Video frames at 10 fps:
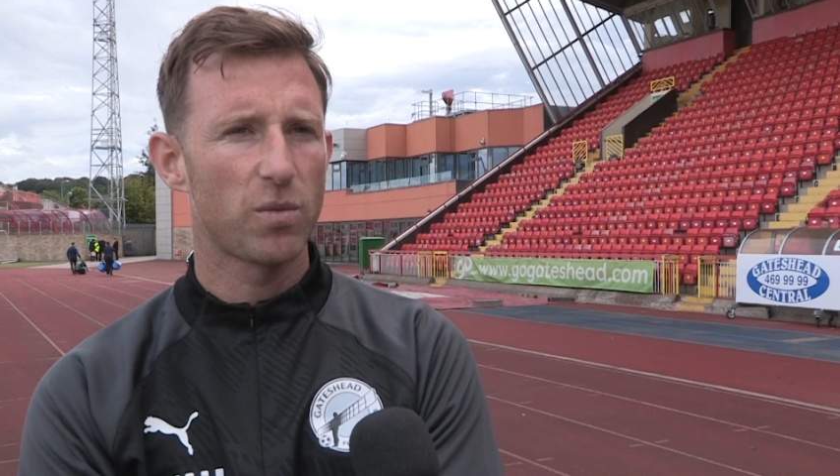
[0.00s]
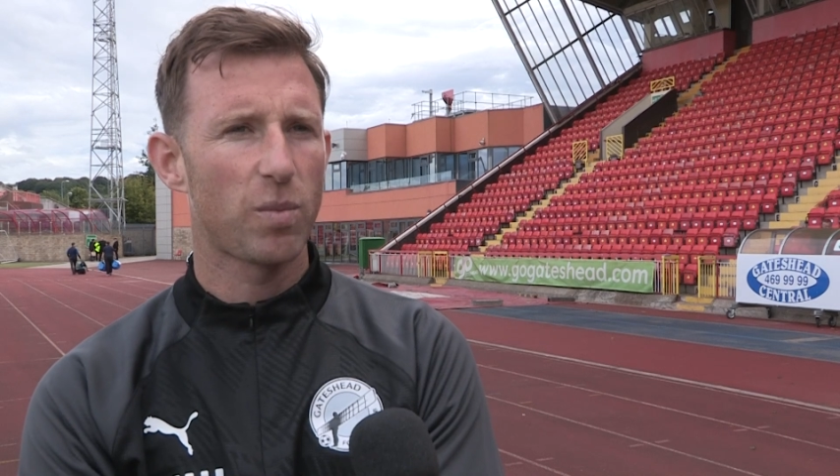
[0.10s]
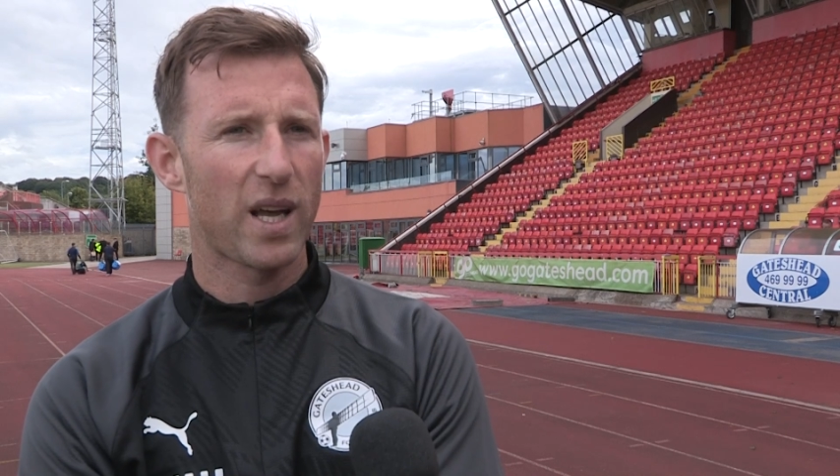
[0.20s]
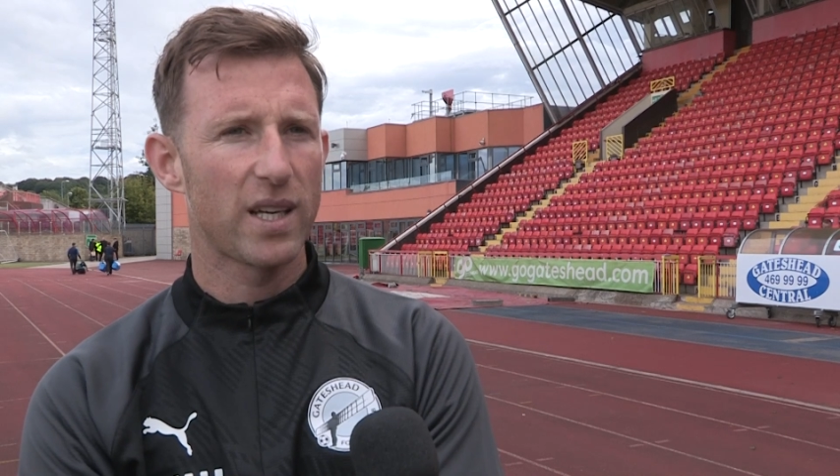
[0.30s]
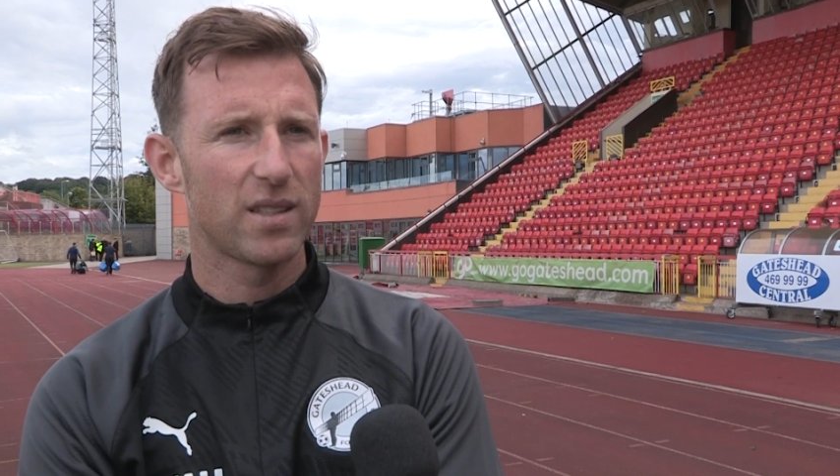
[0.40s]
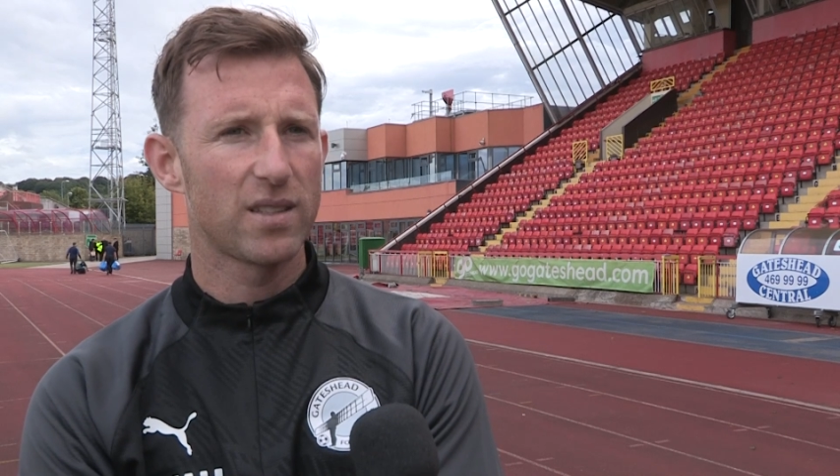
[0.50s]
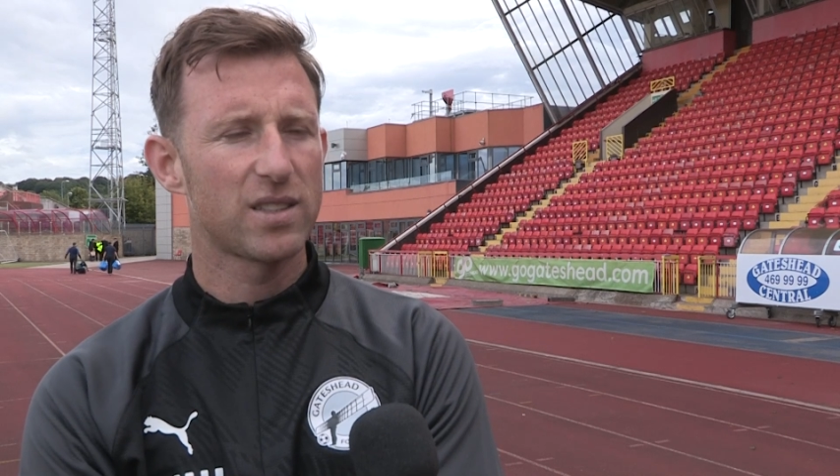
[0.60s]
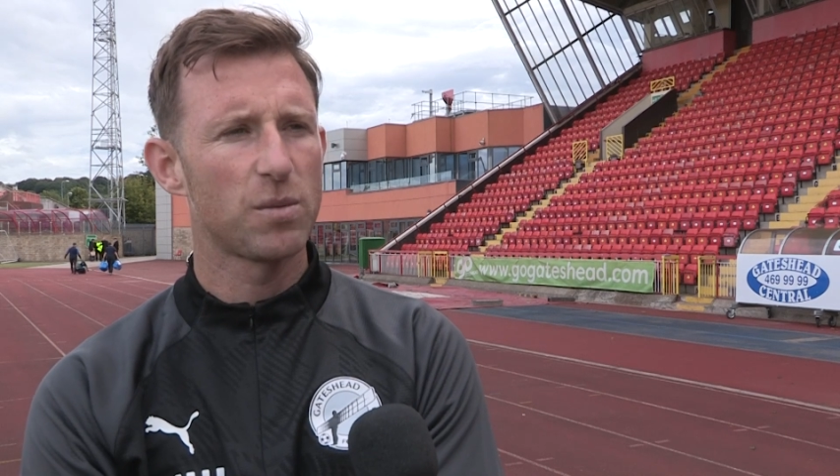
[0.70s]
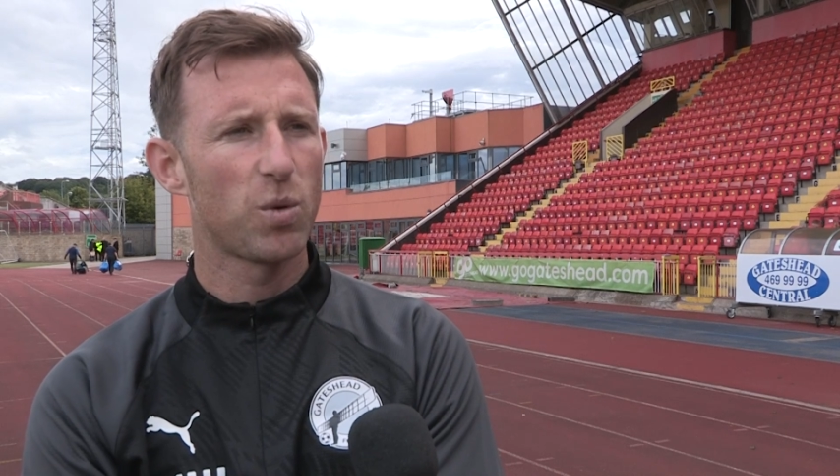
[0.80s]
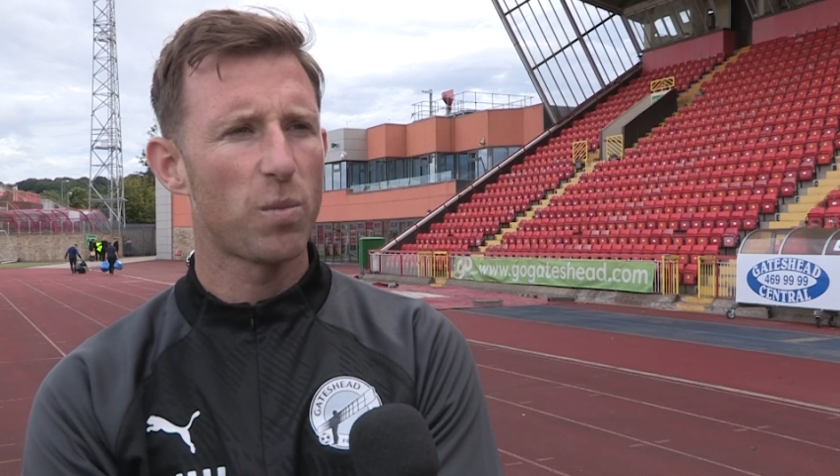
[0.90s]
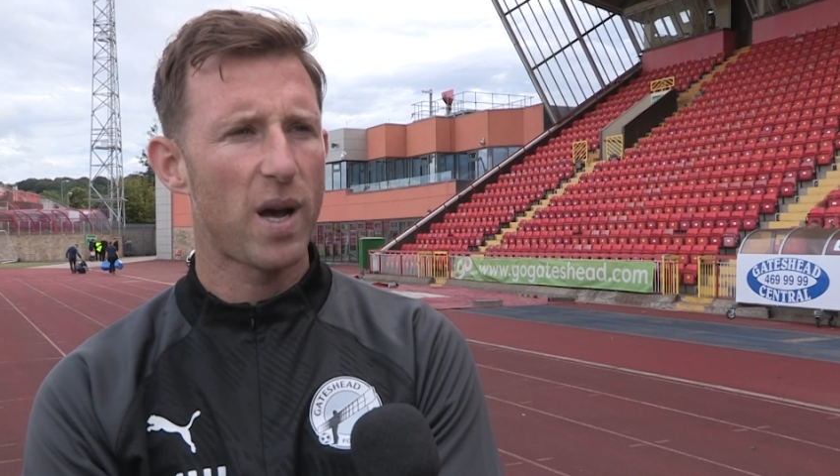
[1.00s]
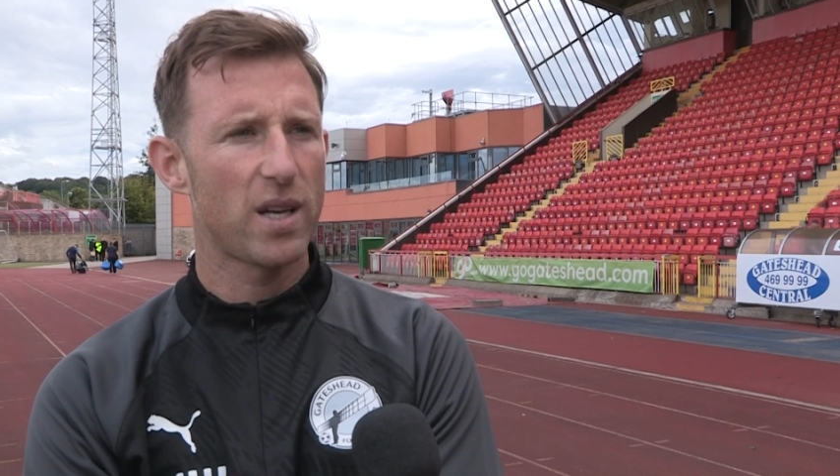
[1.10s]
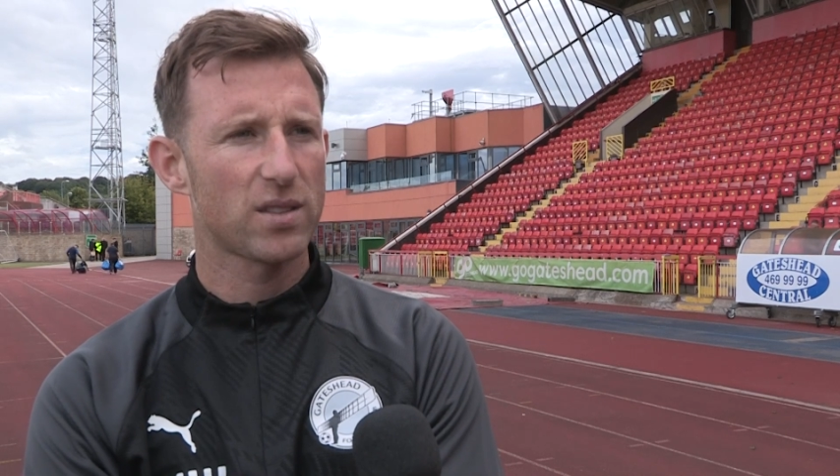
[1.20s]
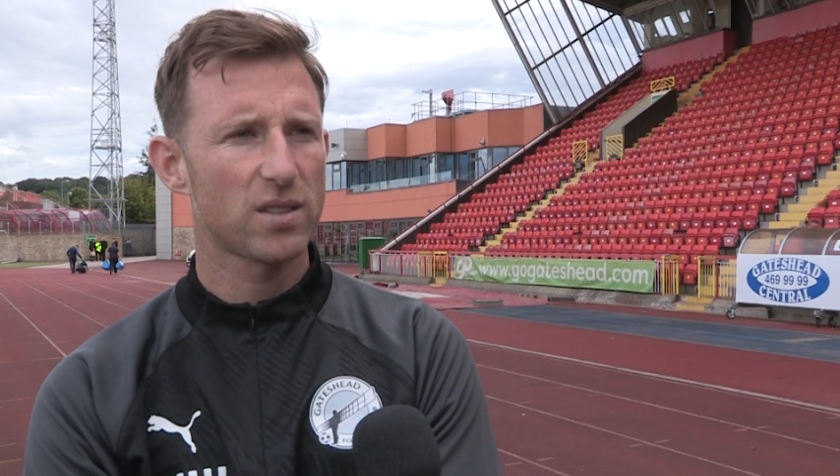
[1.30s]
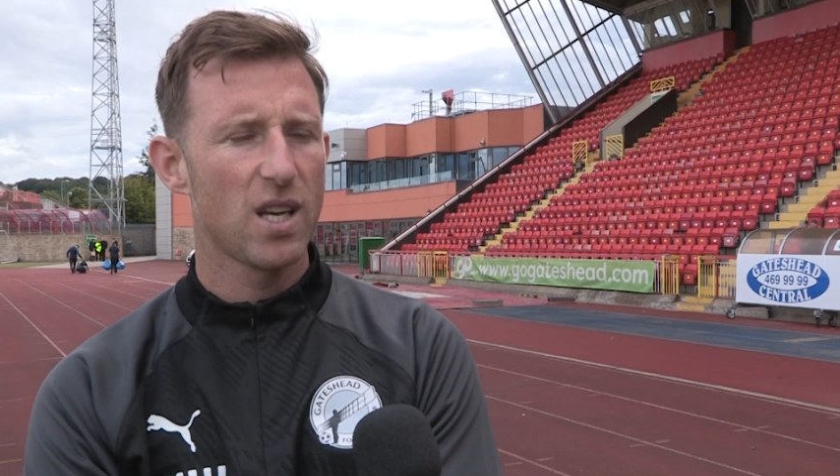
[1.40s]
have played the simple
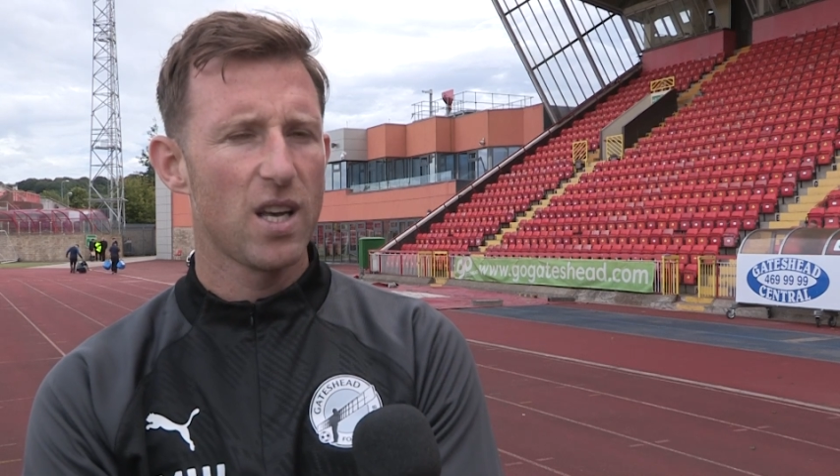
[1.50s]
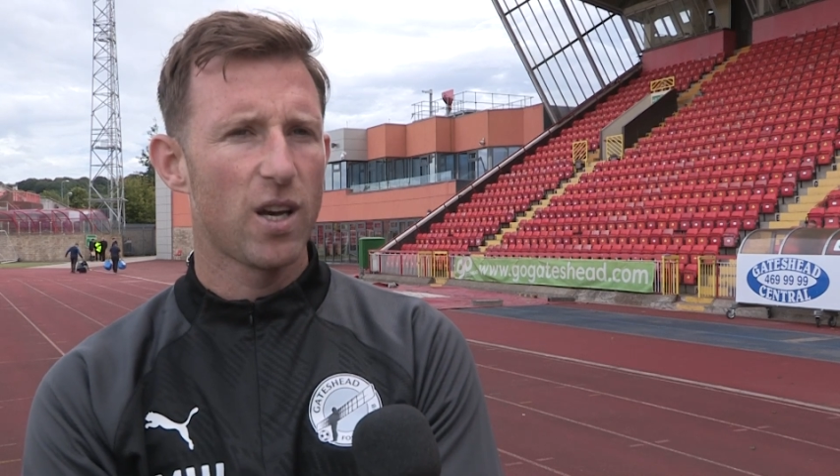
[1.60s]
pass,